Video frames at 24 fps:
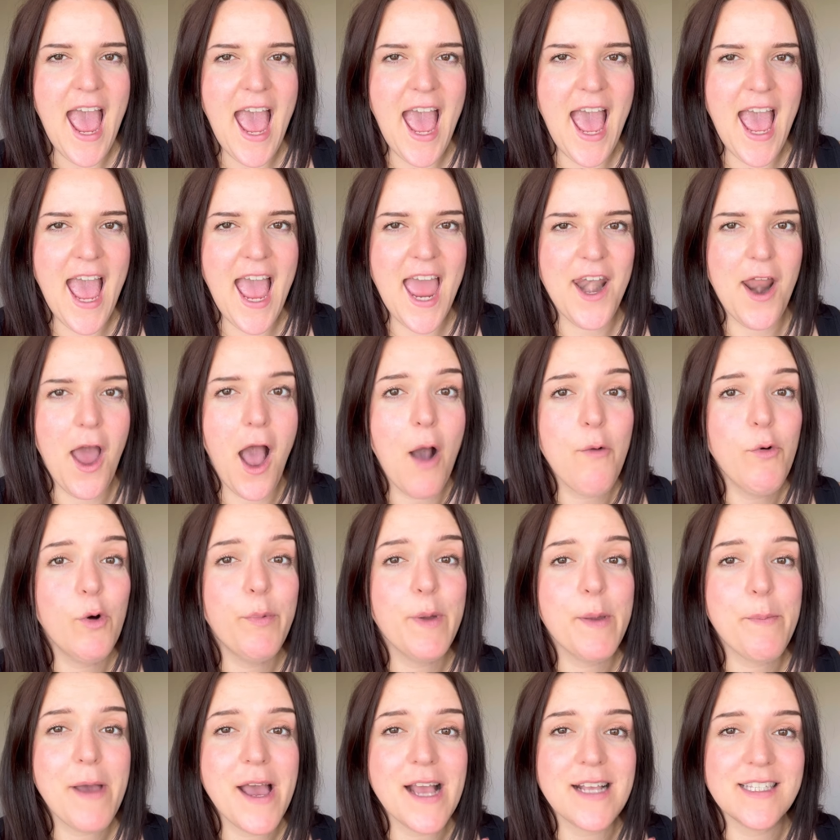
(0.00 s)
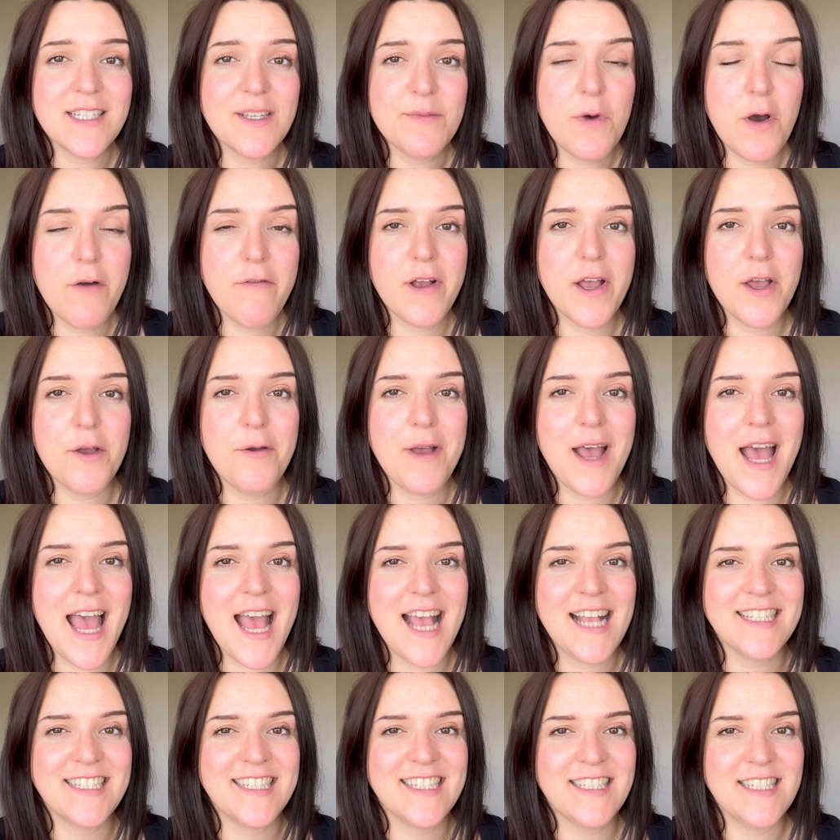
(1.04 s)
And I will be back tomorrow
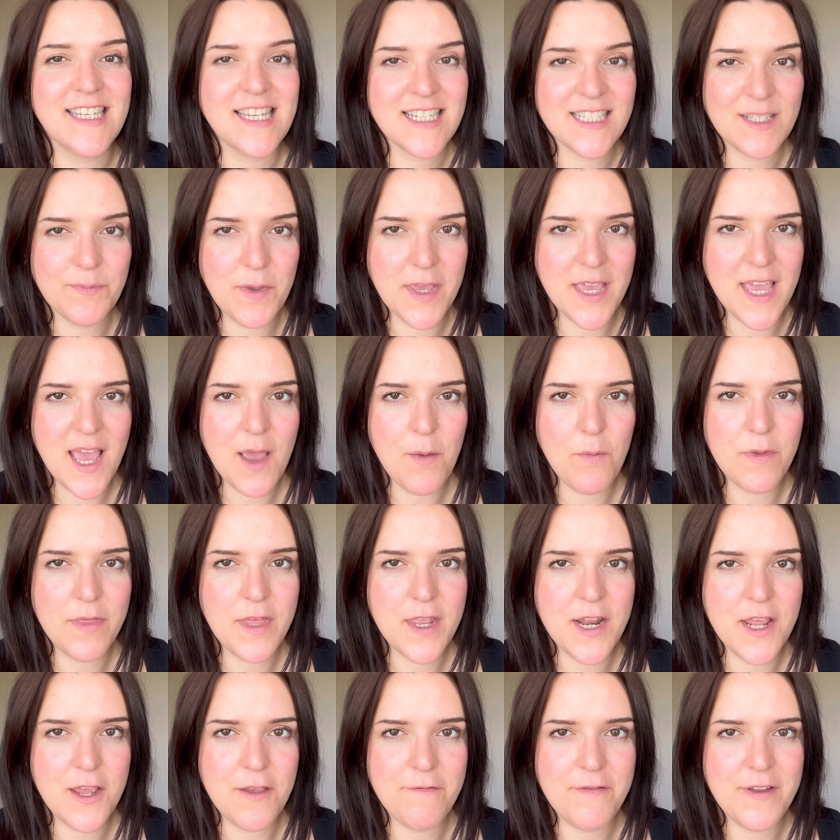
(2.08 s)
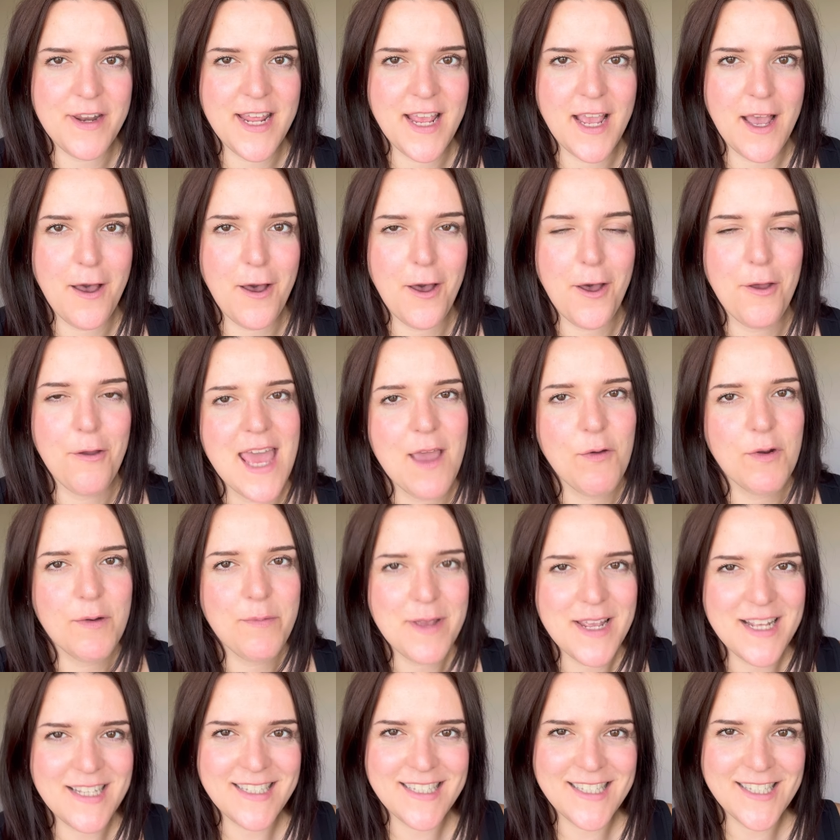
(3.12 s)
at 6 p.m. with a new video. It would
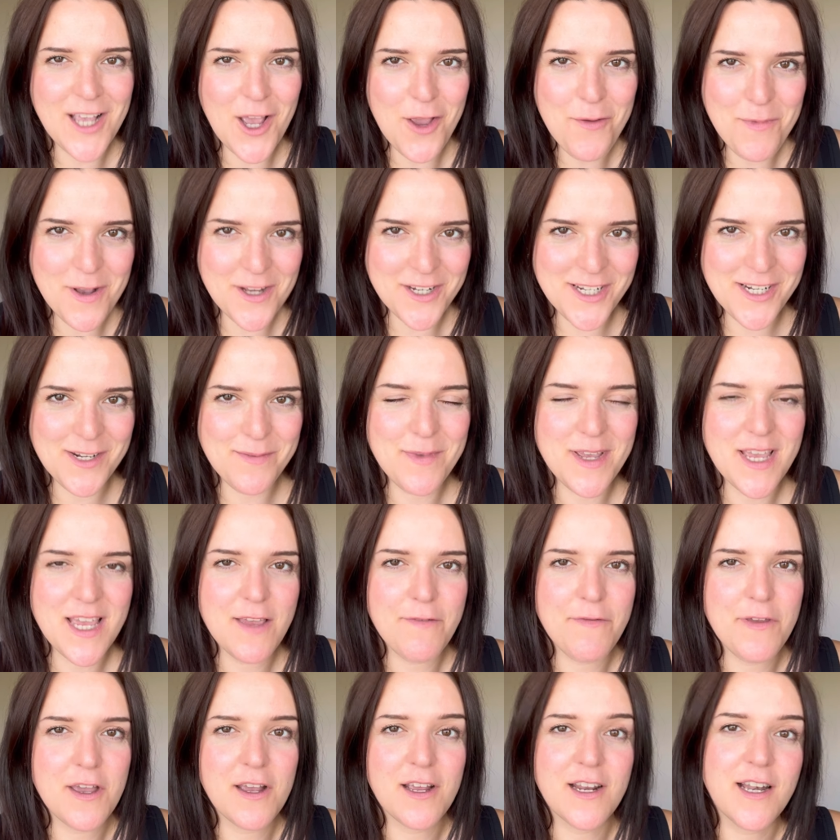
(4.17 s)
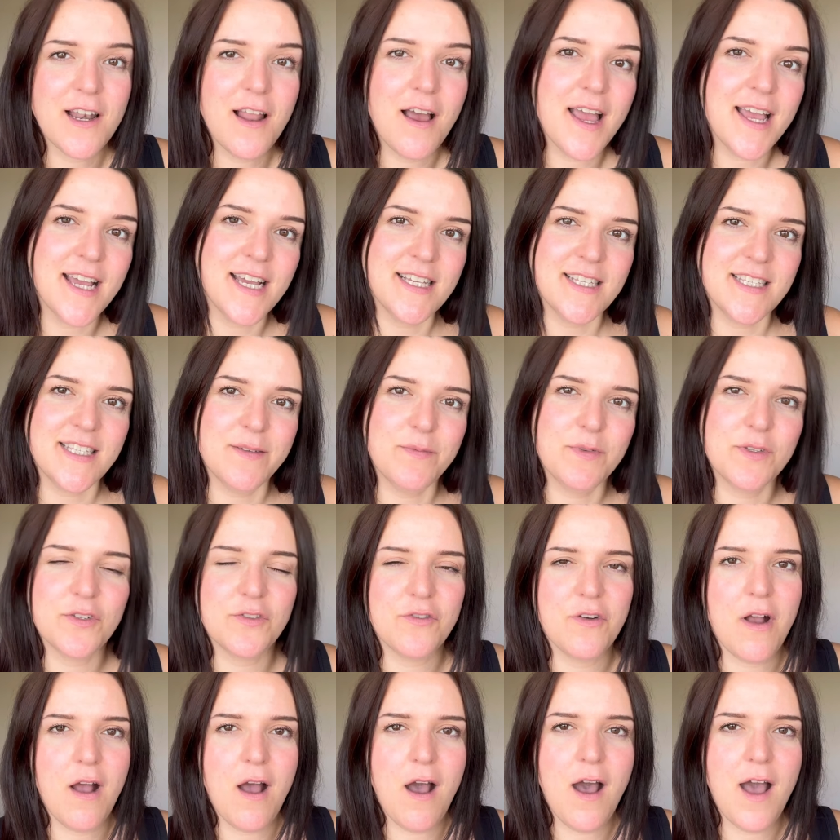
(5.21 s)
mean so much to me if you could like and
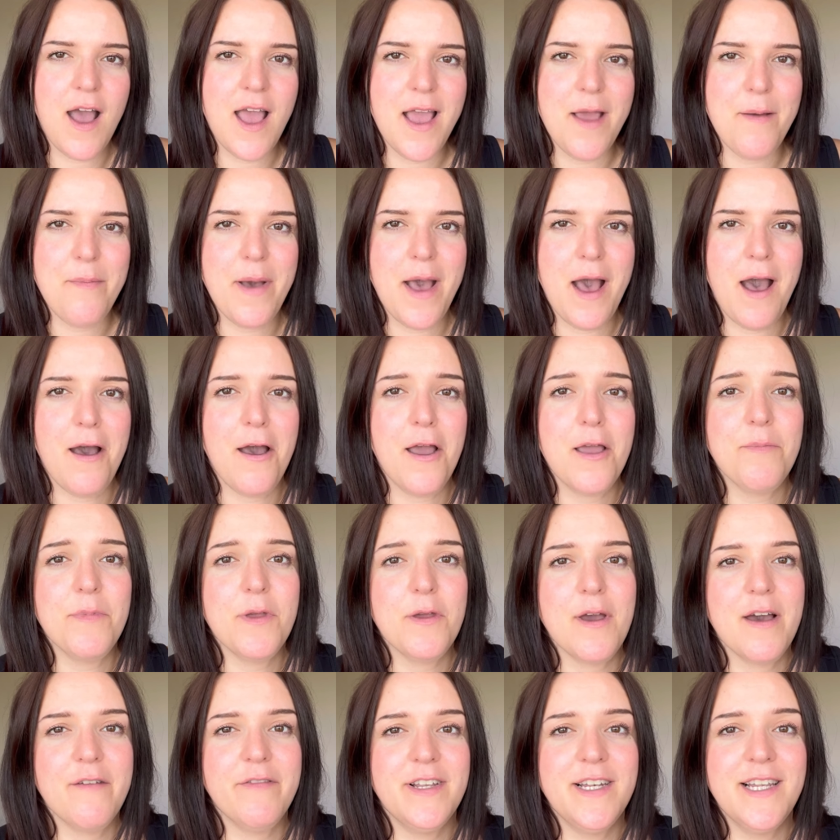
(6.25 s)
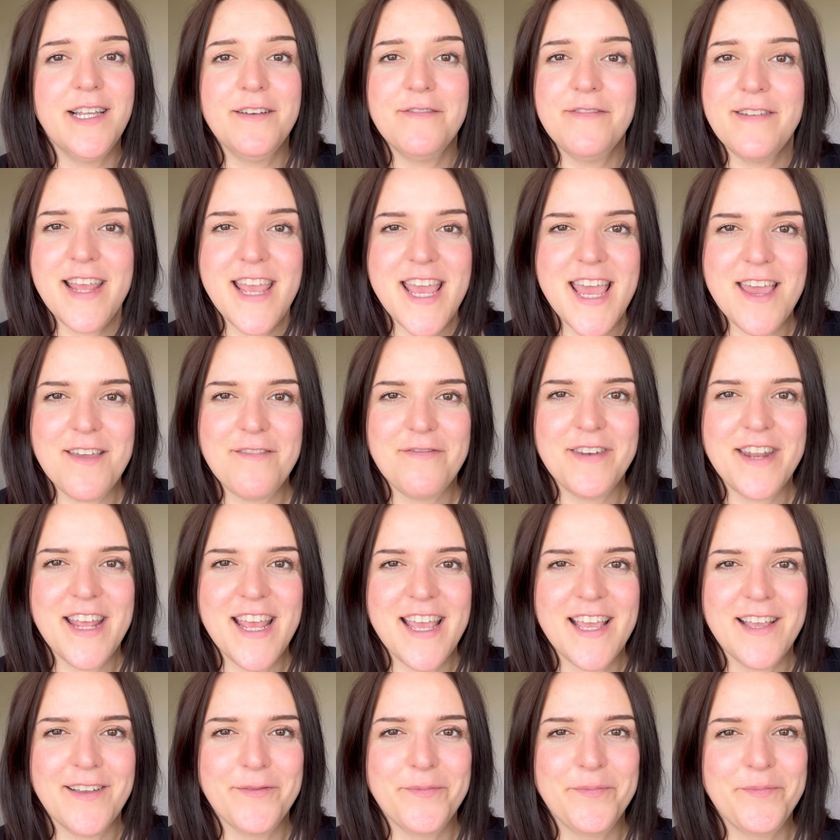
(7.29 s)
subscribe. I hope you have a lovely
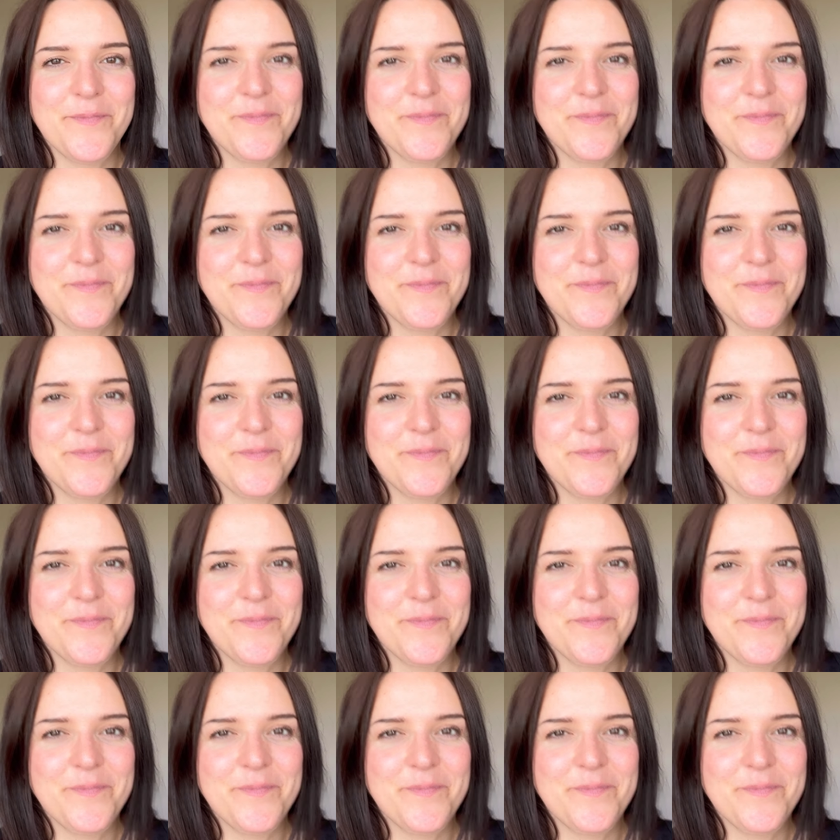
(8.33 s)
evening.